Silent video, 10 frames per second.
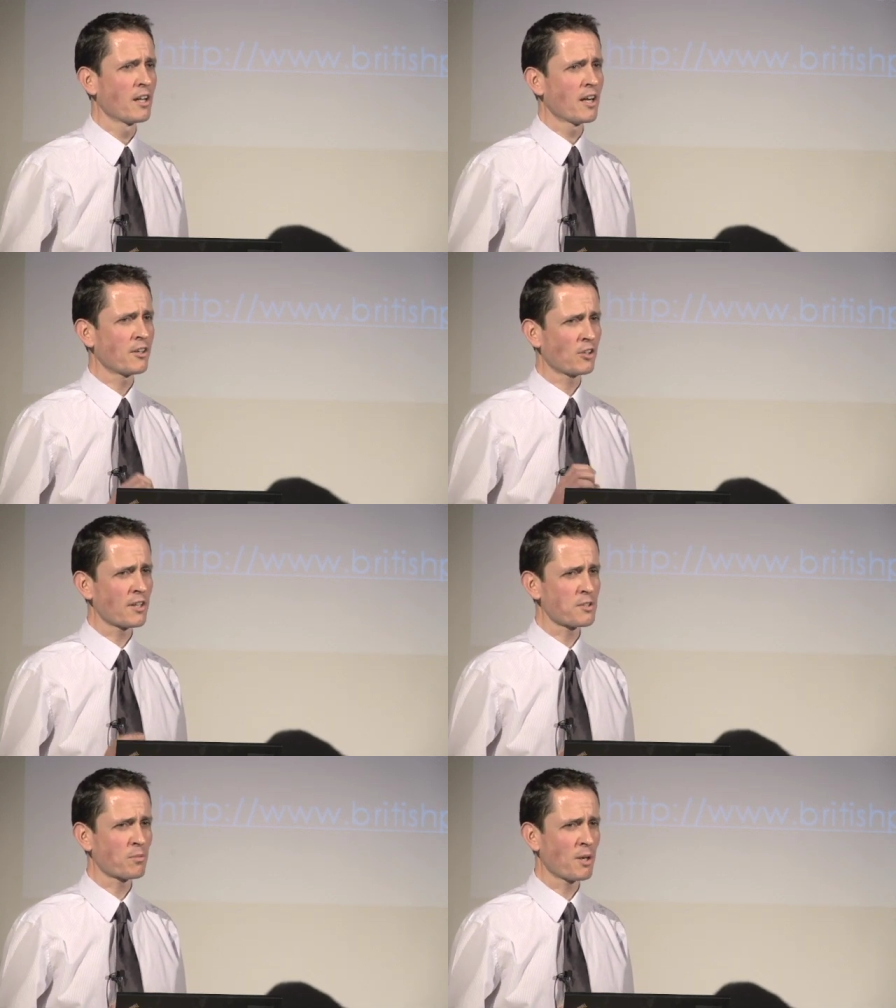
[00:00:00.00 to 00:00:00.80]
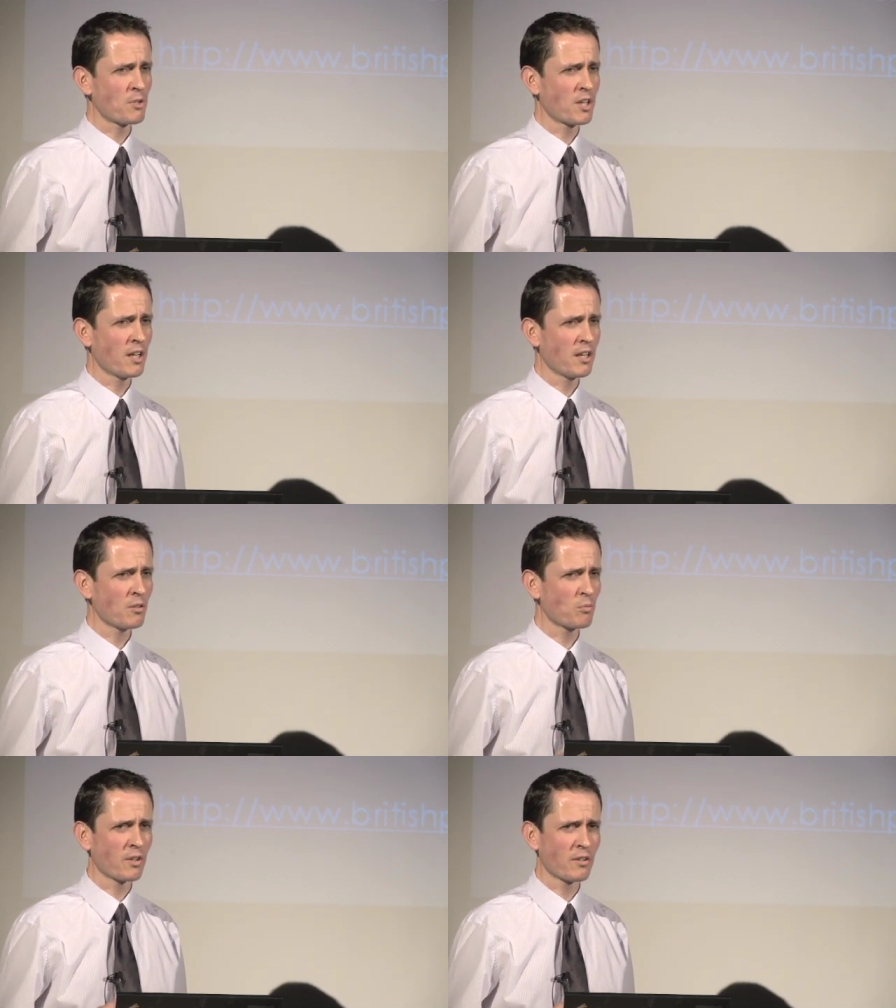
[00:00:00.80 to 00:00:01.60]
And I realise in primary
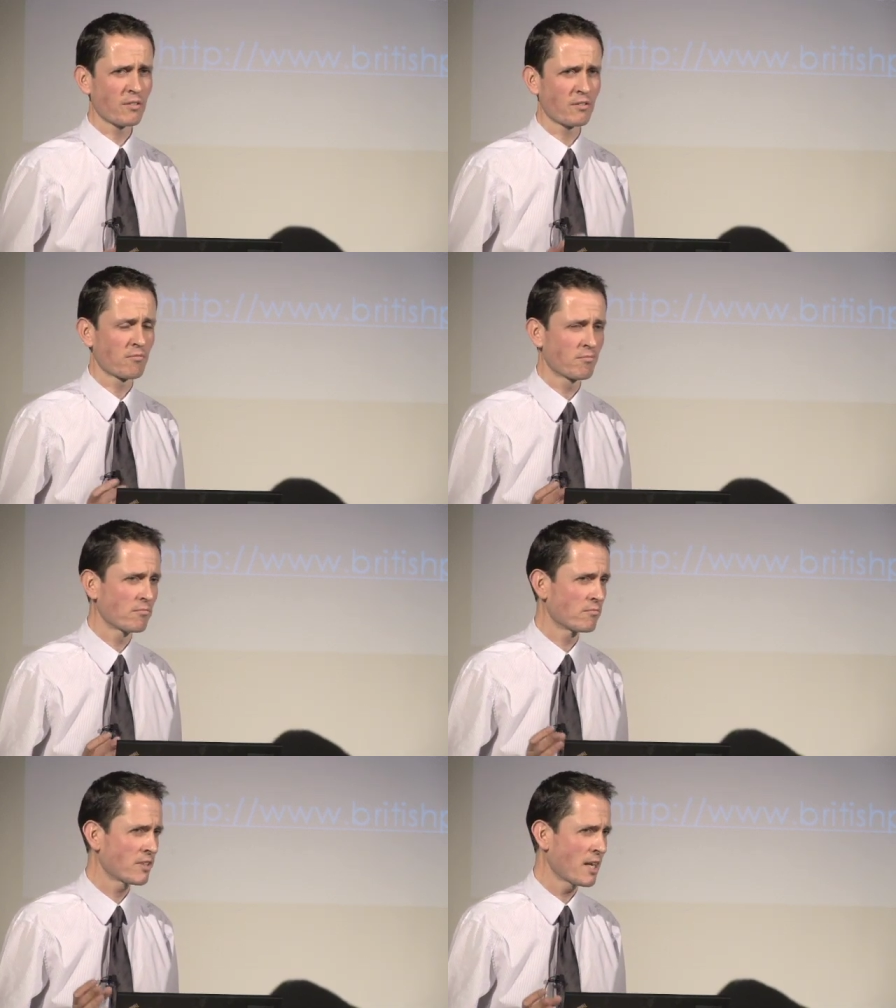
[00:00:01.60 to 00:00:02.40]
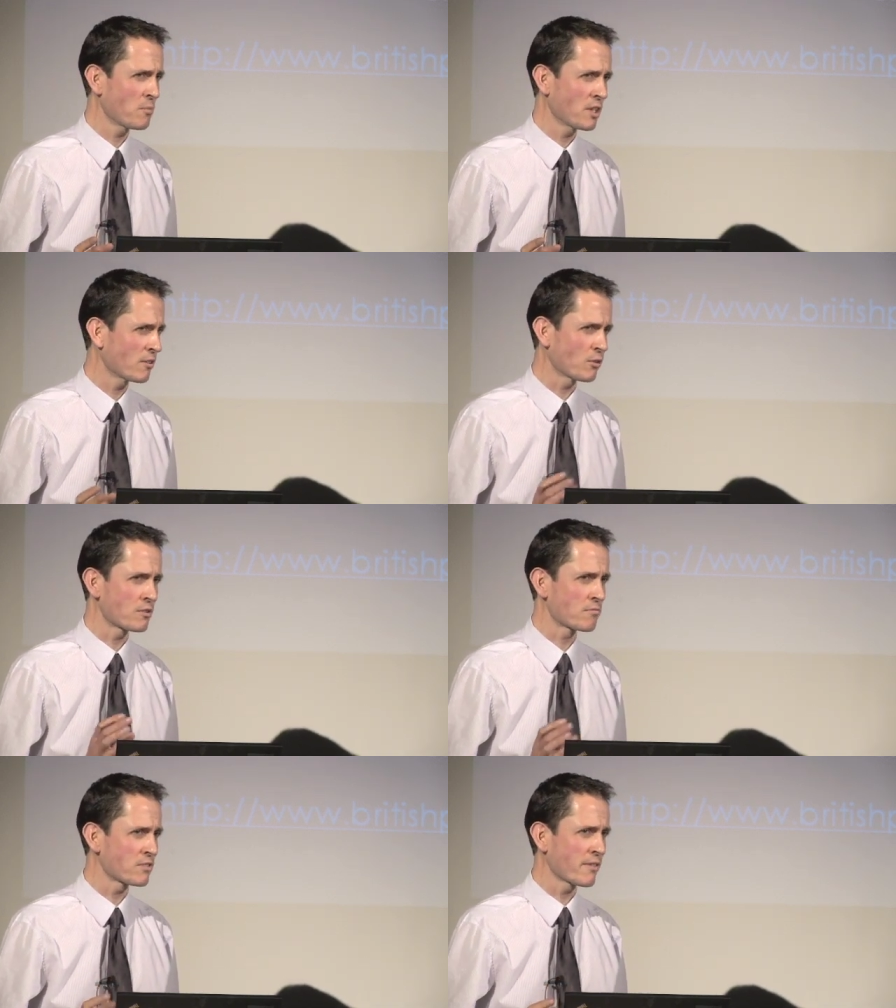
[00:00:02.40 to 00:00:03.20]
care with 10-minute or
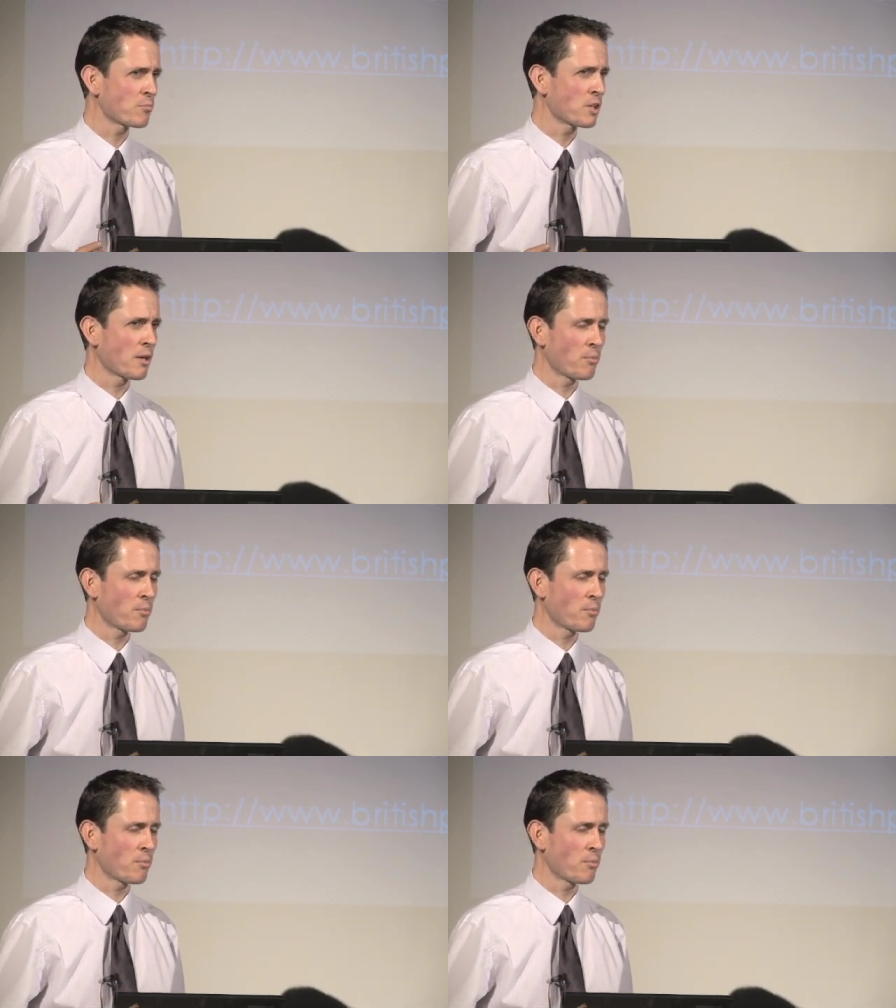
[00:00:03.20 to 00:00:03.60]
7-minute